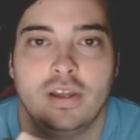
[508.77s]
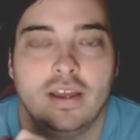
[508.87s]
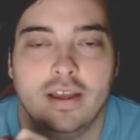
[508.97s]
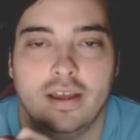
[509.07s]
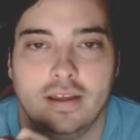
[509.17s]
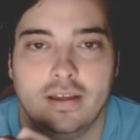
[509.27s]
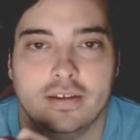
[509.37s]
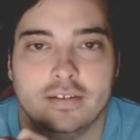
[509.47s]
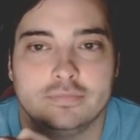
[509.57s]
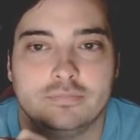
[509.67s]

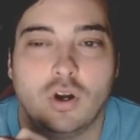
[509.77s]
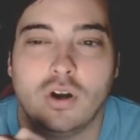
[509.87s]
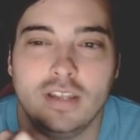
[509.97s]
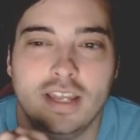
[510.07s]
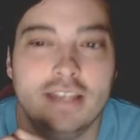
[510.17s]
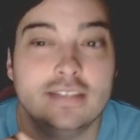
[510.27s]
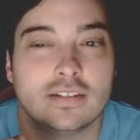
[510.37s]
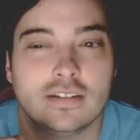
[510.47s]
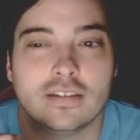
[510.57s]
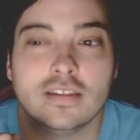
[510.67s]
Uh, parlays
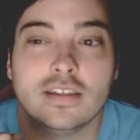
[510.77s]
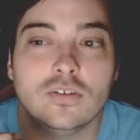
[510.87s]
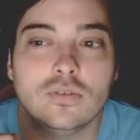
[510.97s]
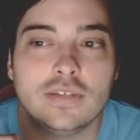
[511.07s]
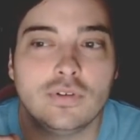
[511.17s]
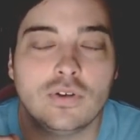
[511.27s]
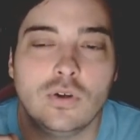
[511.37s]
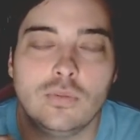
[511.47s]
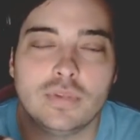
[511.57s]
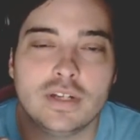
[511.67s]
are a little
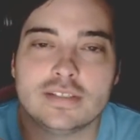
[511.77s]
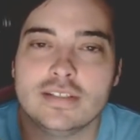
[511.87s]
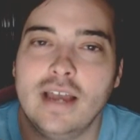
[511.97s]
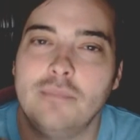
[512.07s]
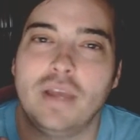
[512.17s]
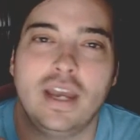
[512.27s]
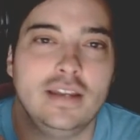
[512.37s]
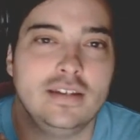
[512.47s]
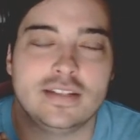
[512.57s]
difficult, but it's not bad.